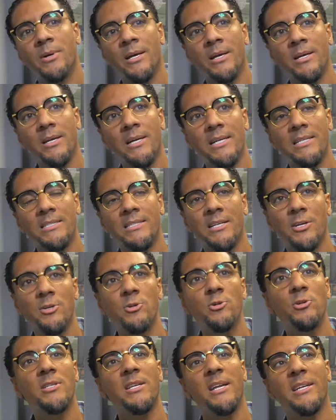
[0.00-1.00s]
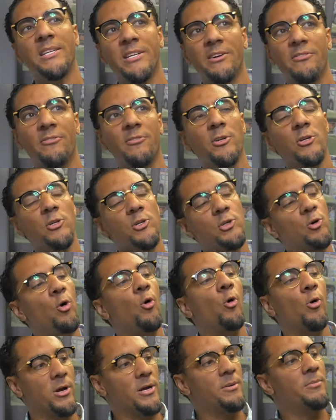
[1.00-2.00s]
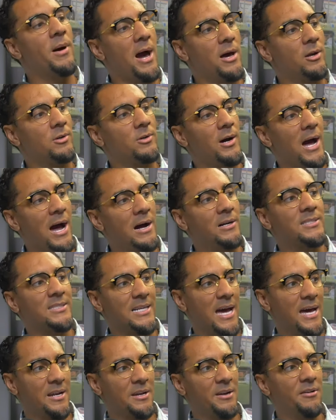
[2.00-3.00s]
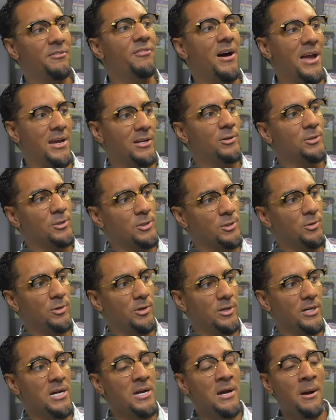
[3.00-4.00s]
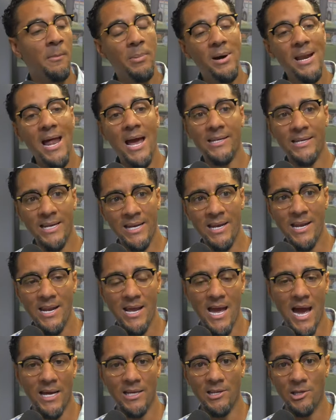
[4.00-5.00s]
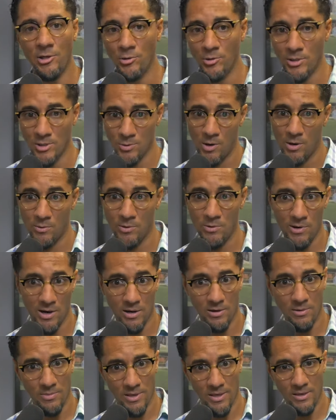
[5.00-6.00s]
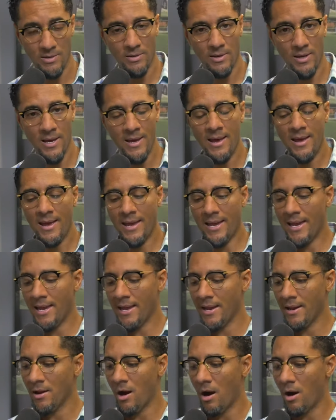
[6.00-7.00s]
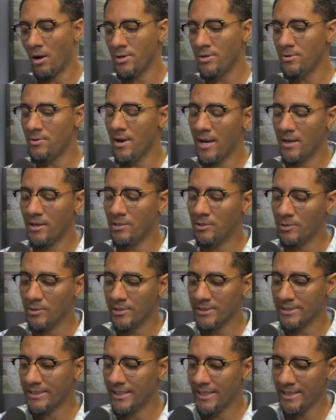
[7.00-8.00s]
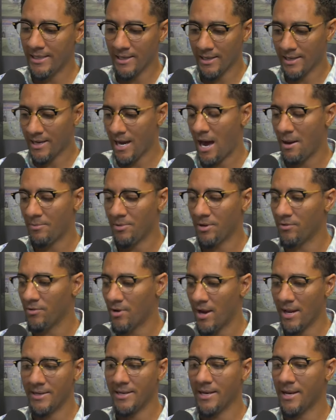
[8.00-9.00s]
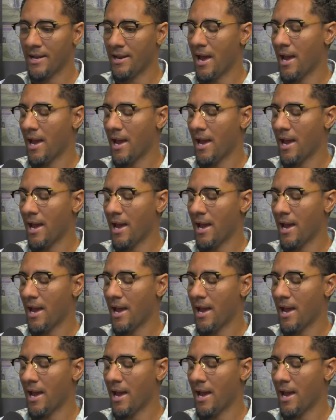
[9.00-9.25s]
because they're using a different scoring model outside of the FICO score. But Identity IQ is what we recommend. Mm-hmm. And all you got to do is get a copy of your Identity